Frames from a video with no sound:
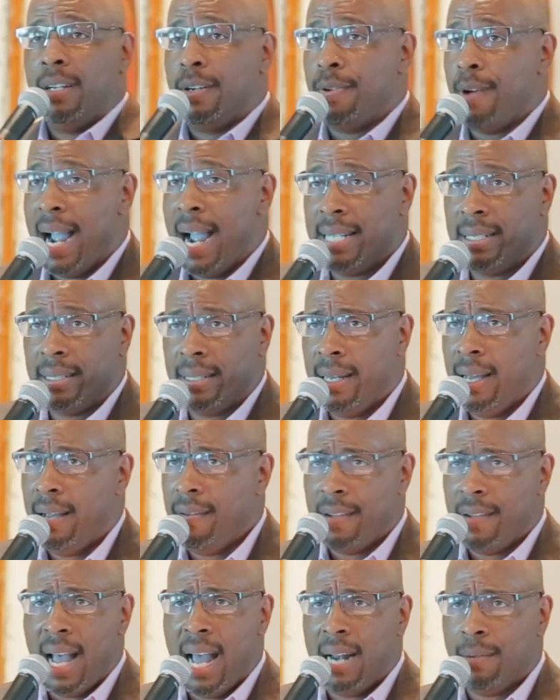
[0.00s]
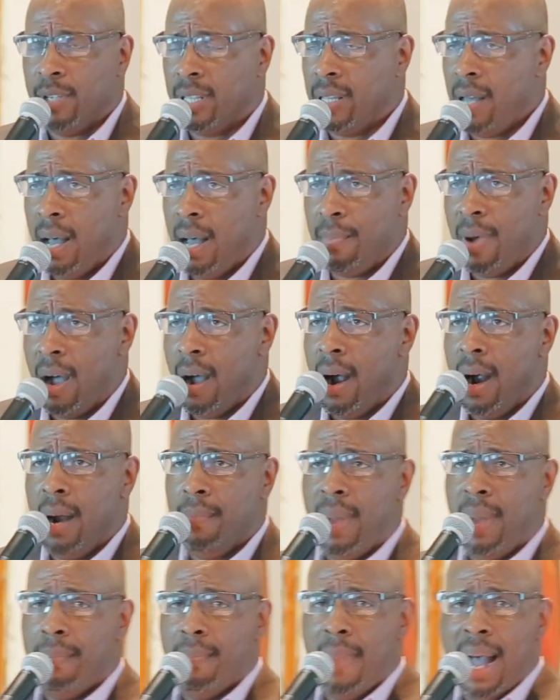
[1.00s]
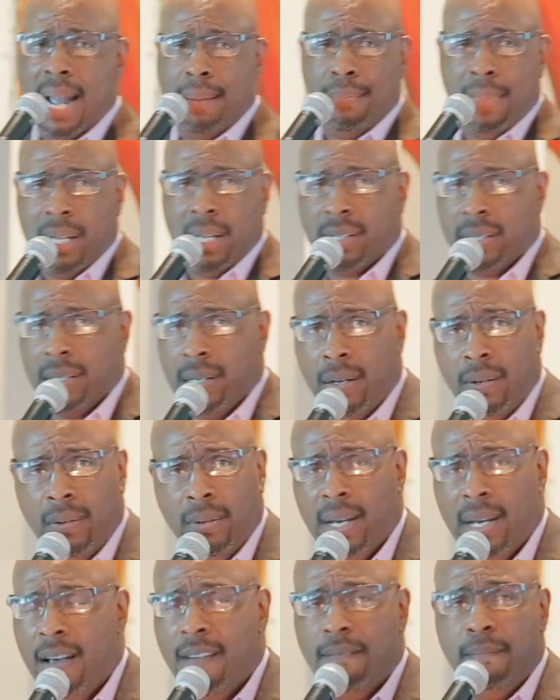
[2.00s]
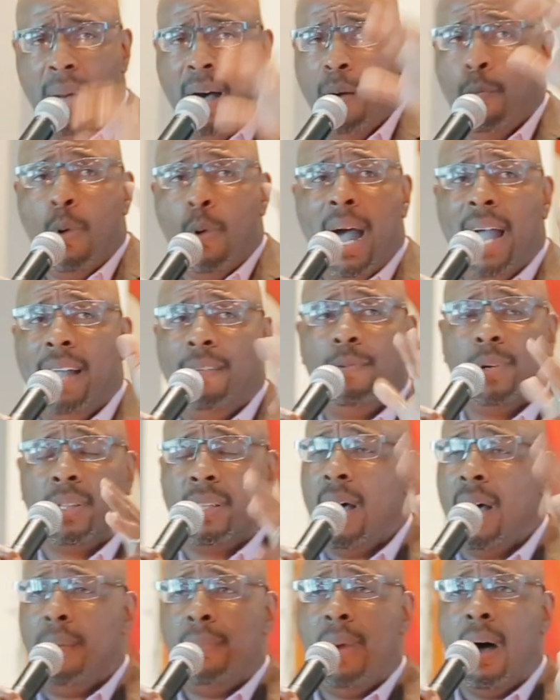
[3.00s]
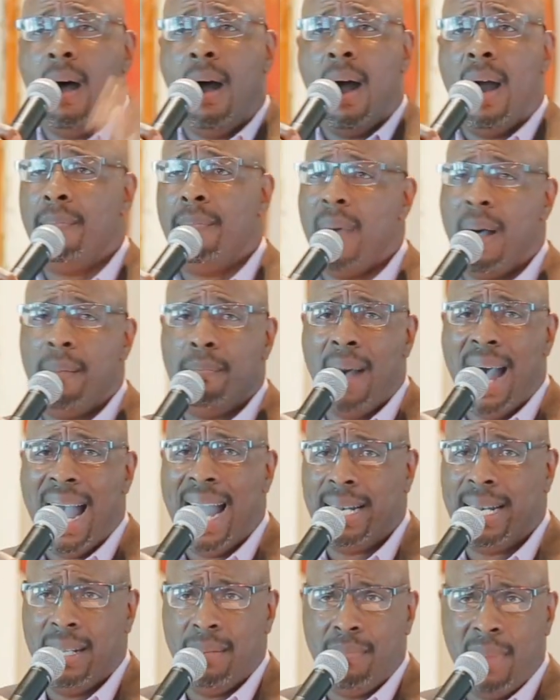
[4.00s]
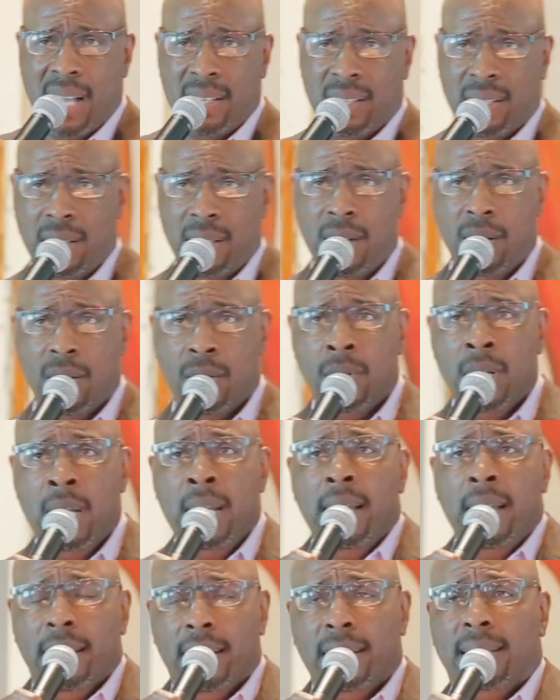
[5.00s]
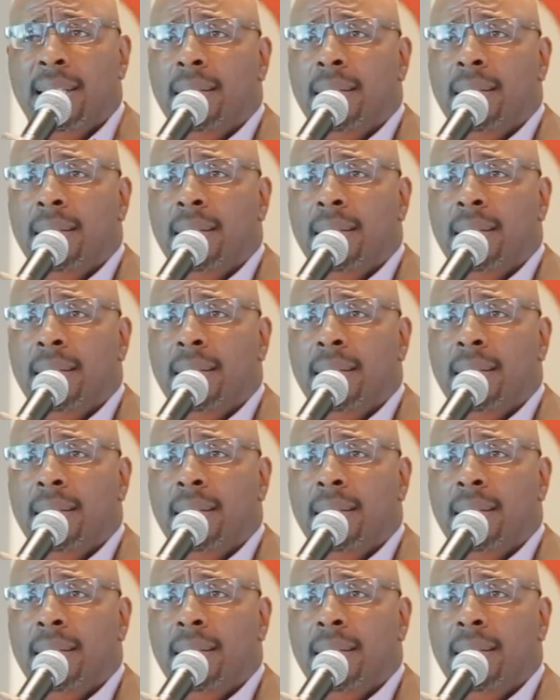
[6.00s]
in Christ, love God with all my heart, my mind, my soul, love my wife with all my heart, my mind, and my soul, the